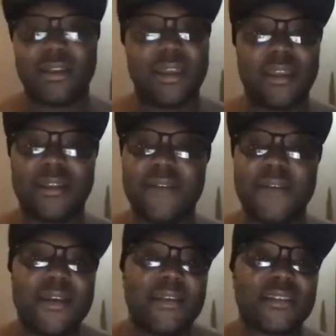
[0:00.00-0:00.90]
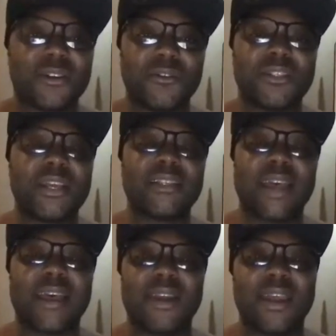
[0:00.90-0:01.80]
And so just
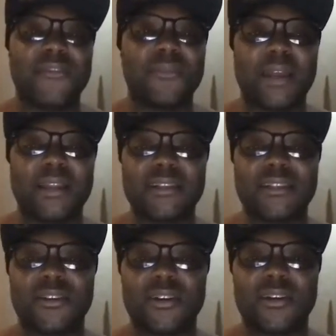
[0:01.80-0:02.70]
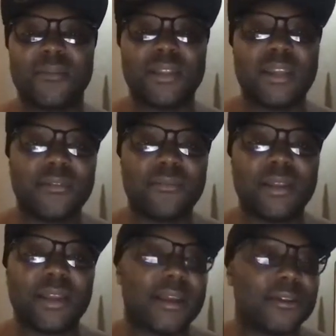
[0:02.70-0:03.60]
now, everybody is starting to believe me
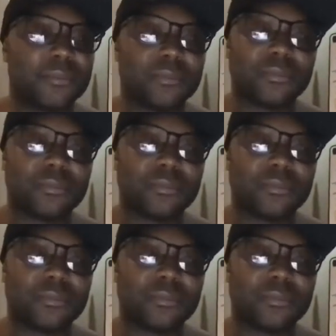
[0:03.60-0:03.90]
now.